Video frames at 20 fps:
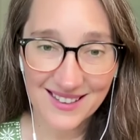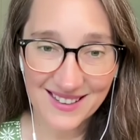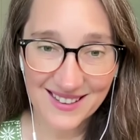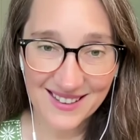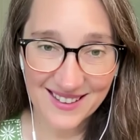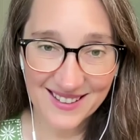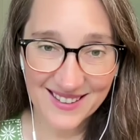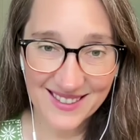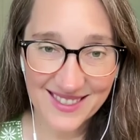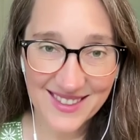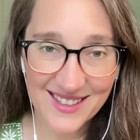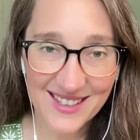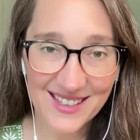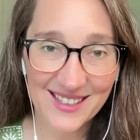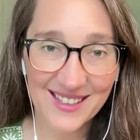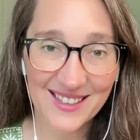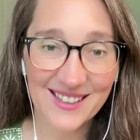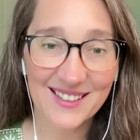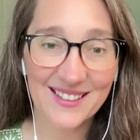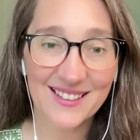uh,
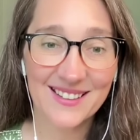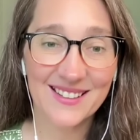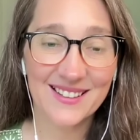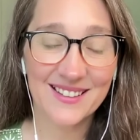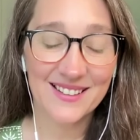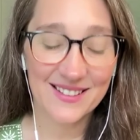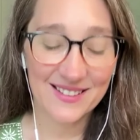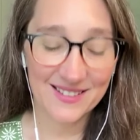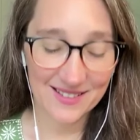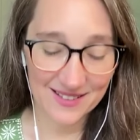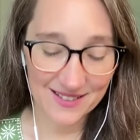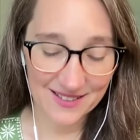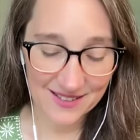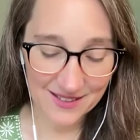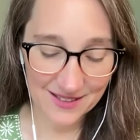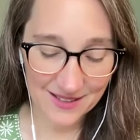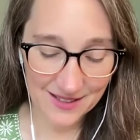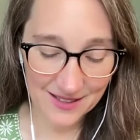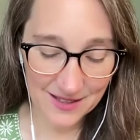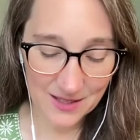thing
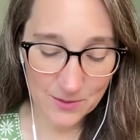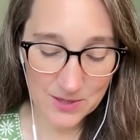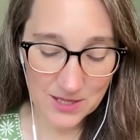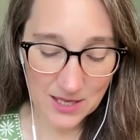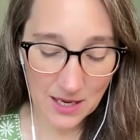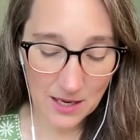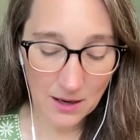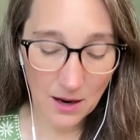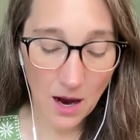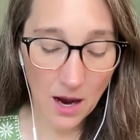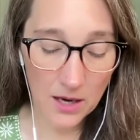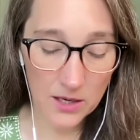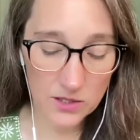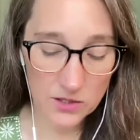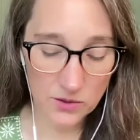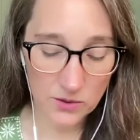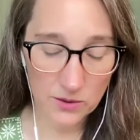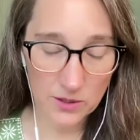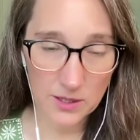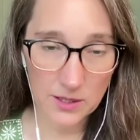that was kind of
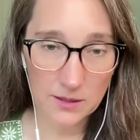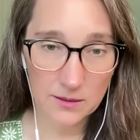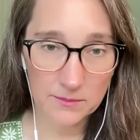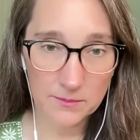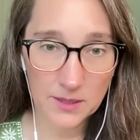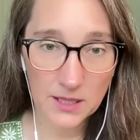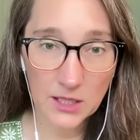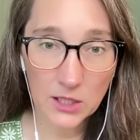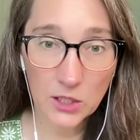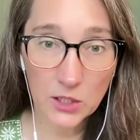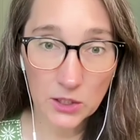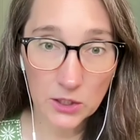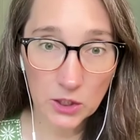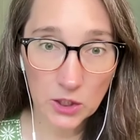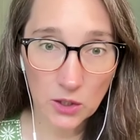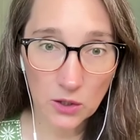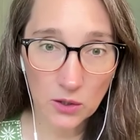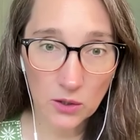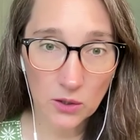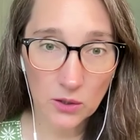auditory be a
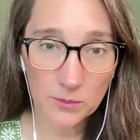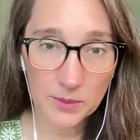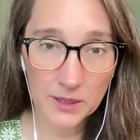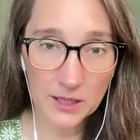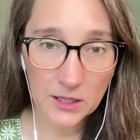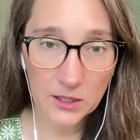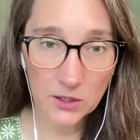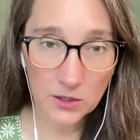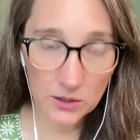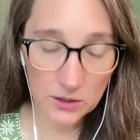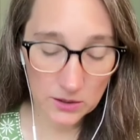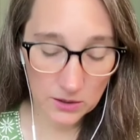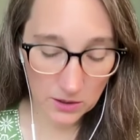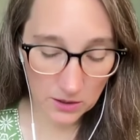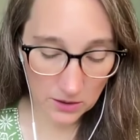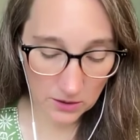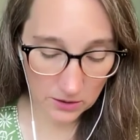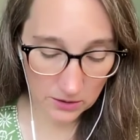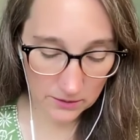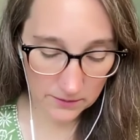good girl, be a good
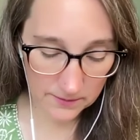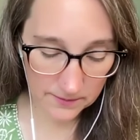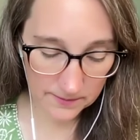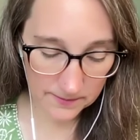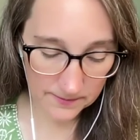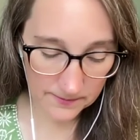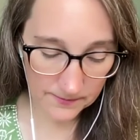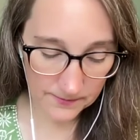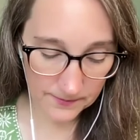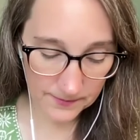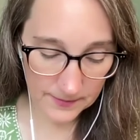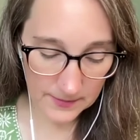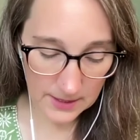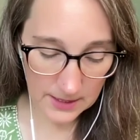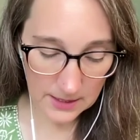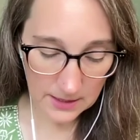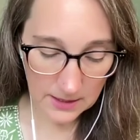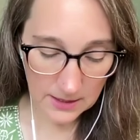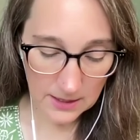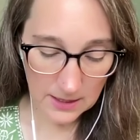girl.
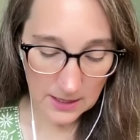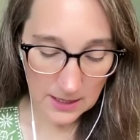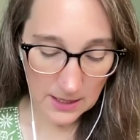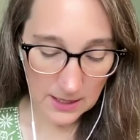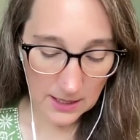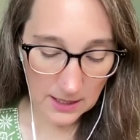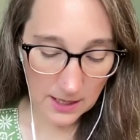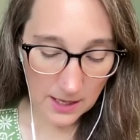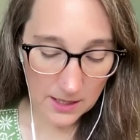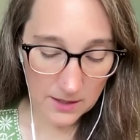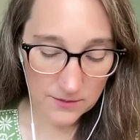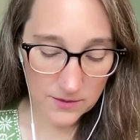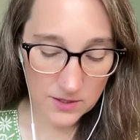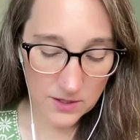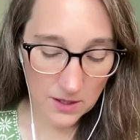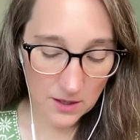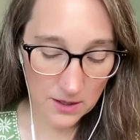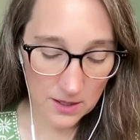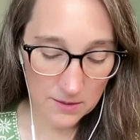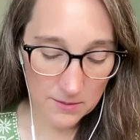And I kind of
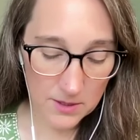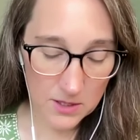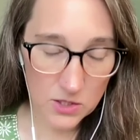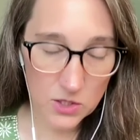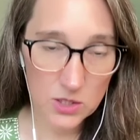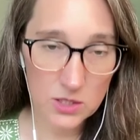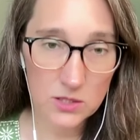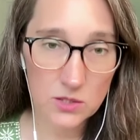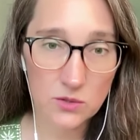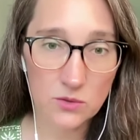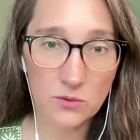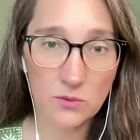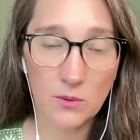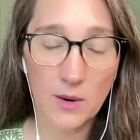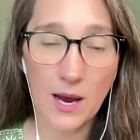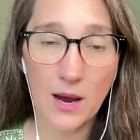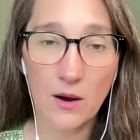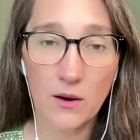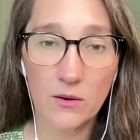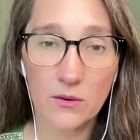saw images
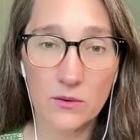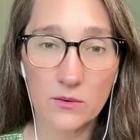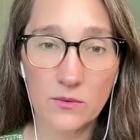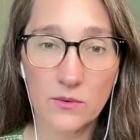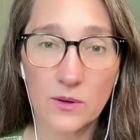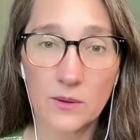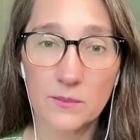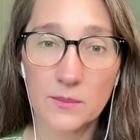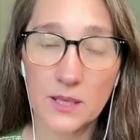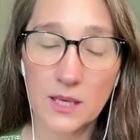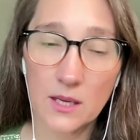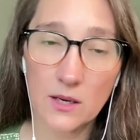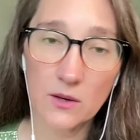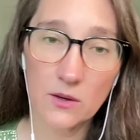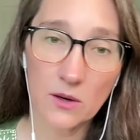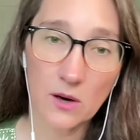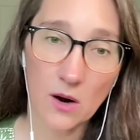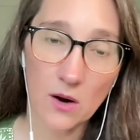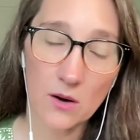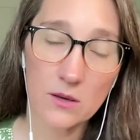throughout from
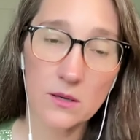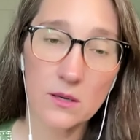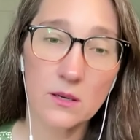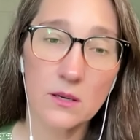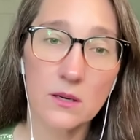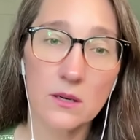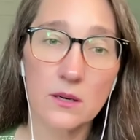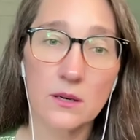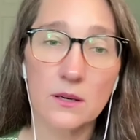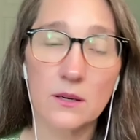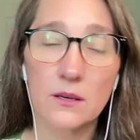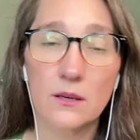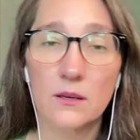kindergarten